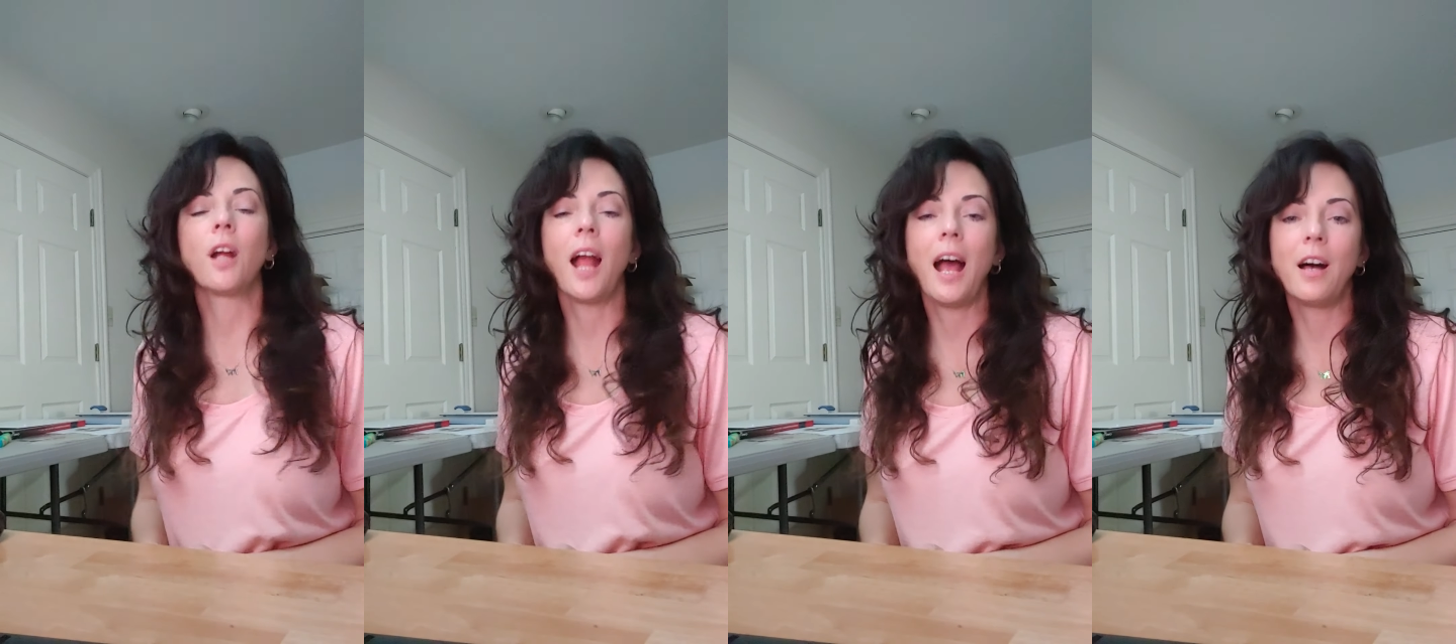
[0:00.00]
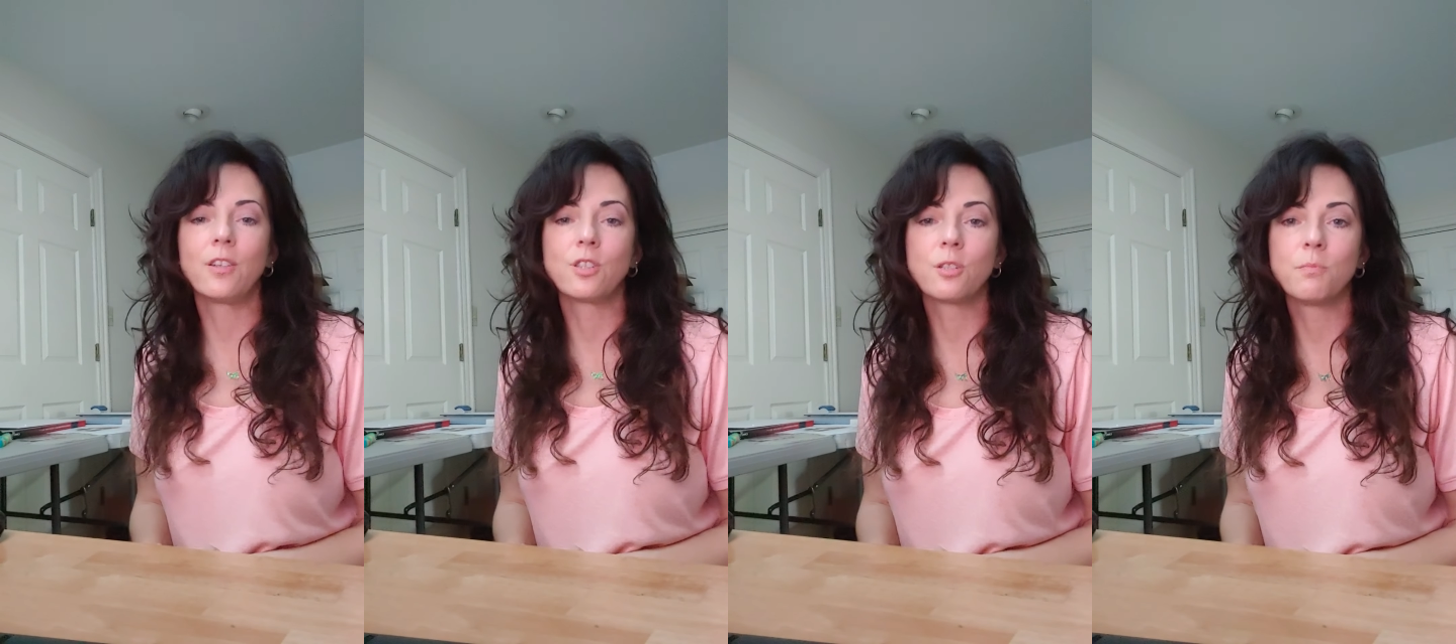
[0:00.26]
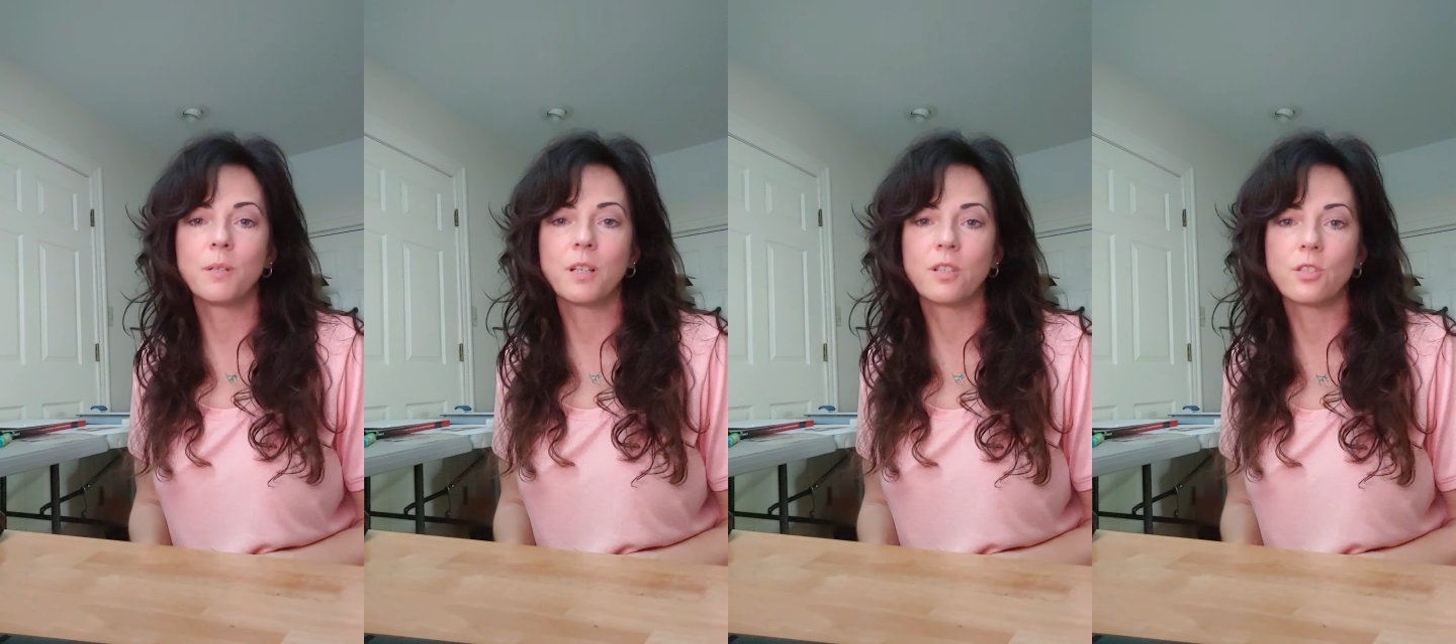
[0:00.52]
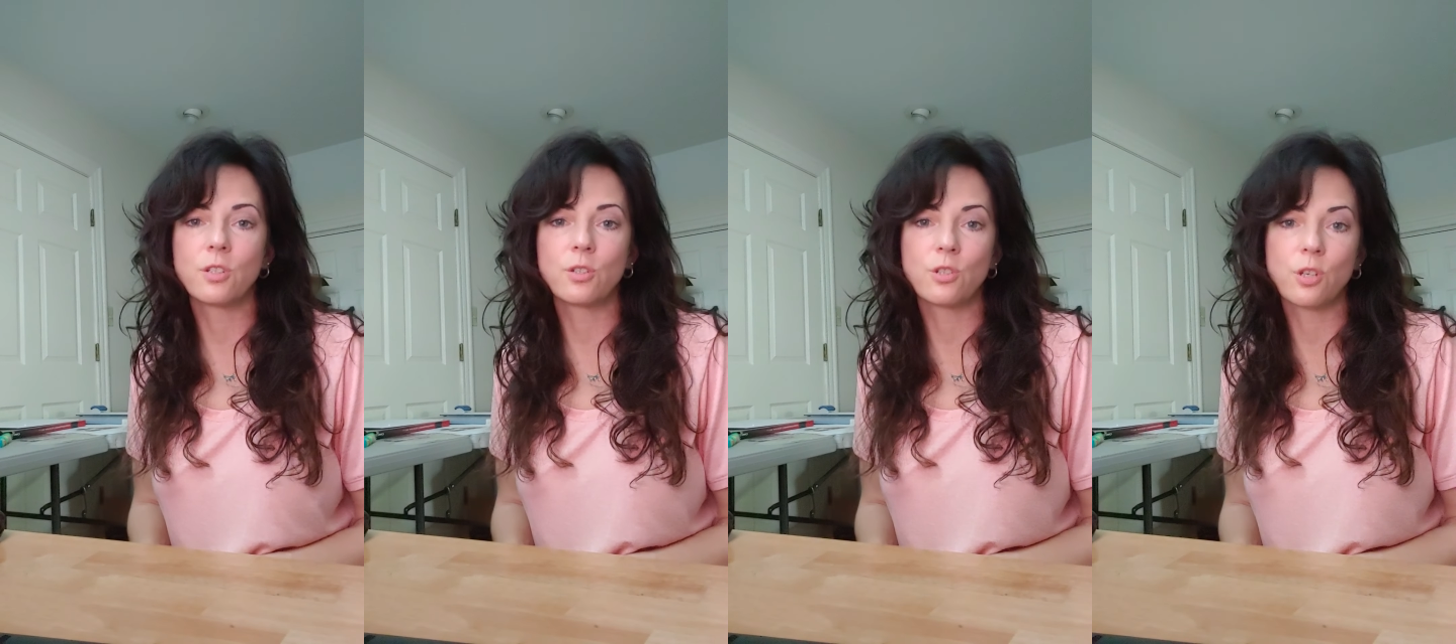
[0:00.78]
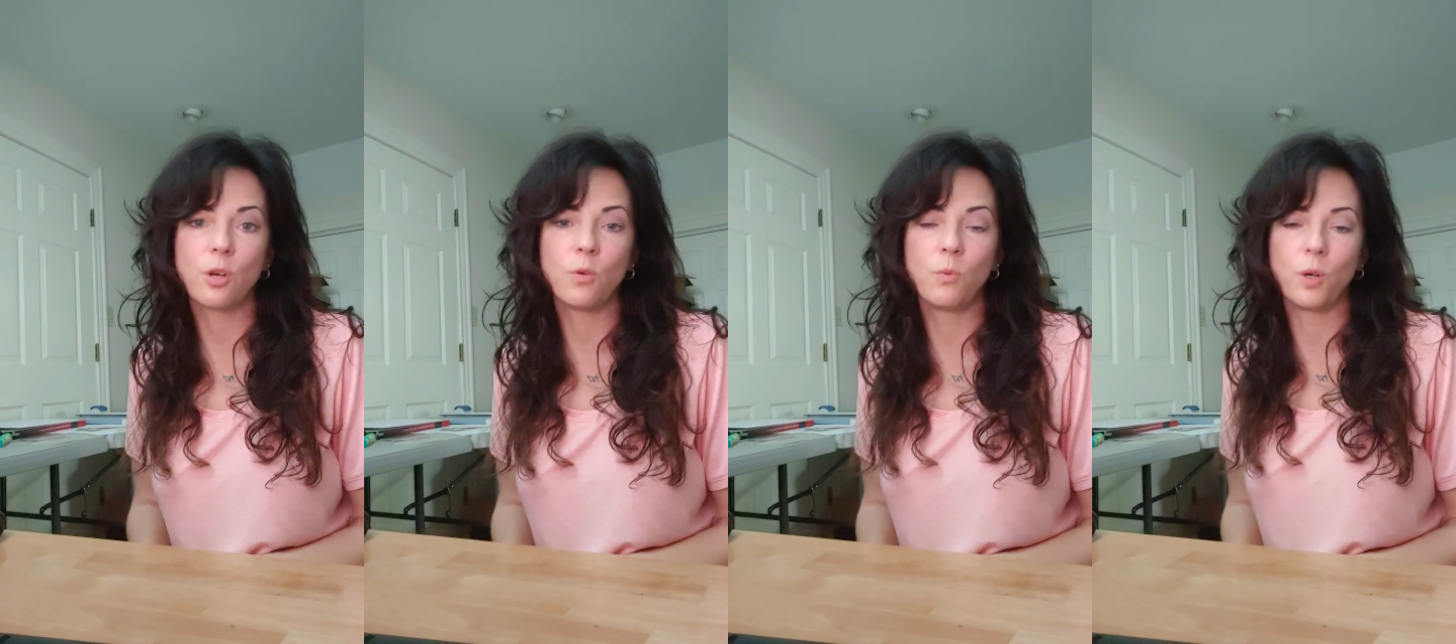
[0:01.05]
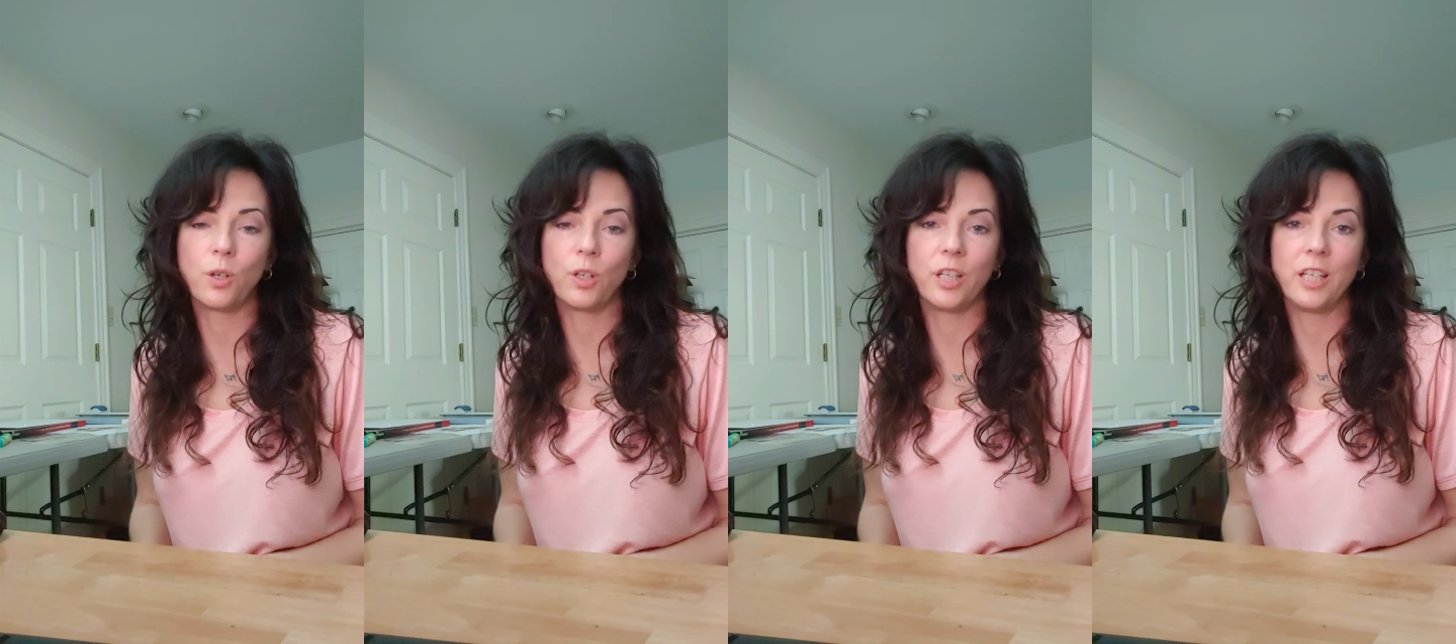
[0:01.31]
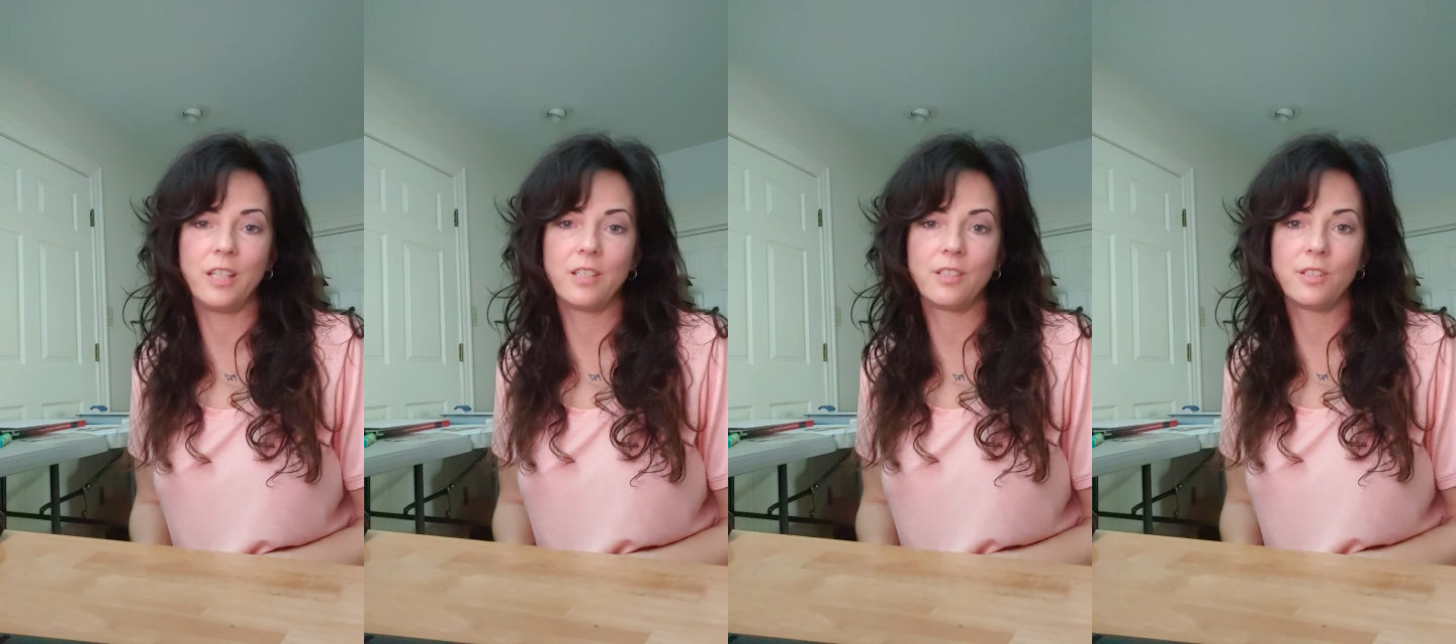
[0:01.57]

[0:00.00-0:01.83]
house because they're so worried,